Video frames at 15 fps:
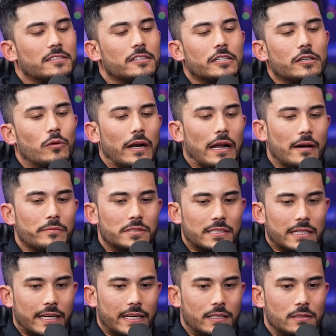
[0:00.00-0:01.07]
Basically what I'm
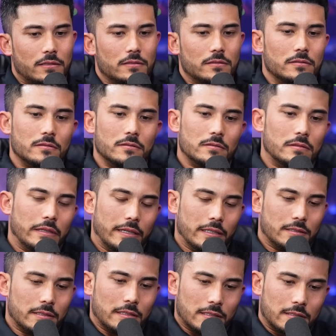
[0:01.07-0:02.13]
saying
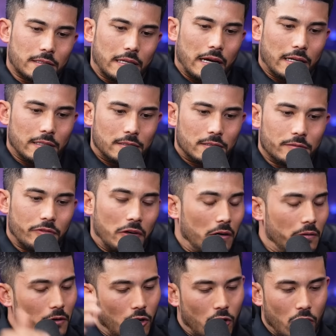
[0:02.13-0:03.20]
is this, guys, for
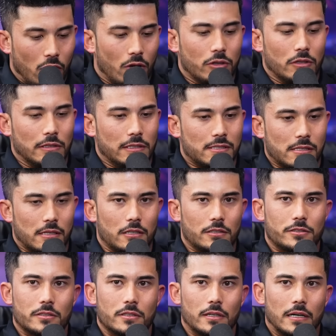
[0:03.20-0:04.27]
all the
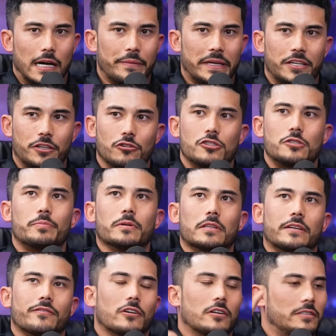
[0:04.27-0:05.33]
listeners, I'm a huge
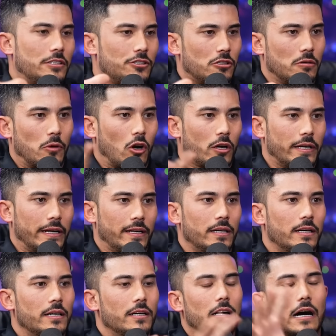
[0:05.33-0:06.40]
believer in digital marketing.
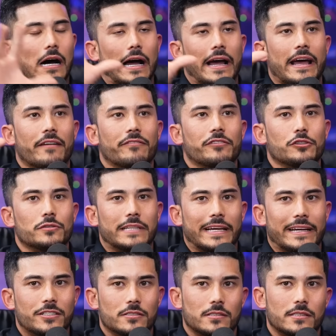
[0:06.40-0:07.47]
I have used
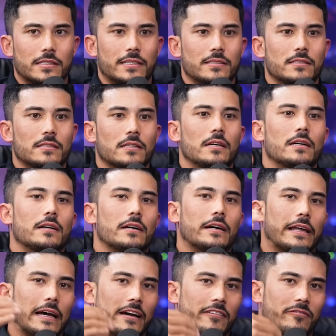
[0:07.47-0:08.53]
agencies
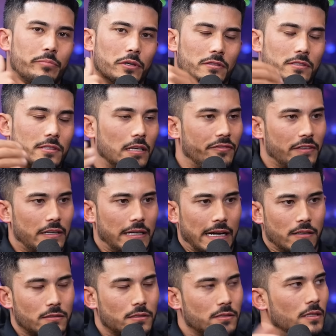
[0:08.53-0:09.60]
and I have built stuff
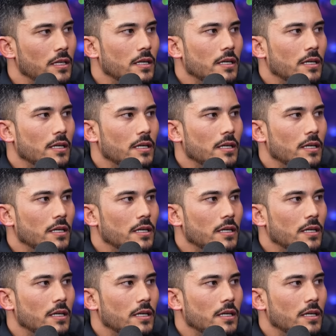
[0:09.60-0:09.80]
in-house.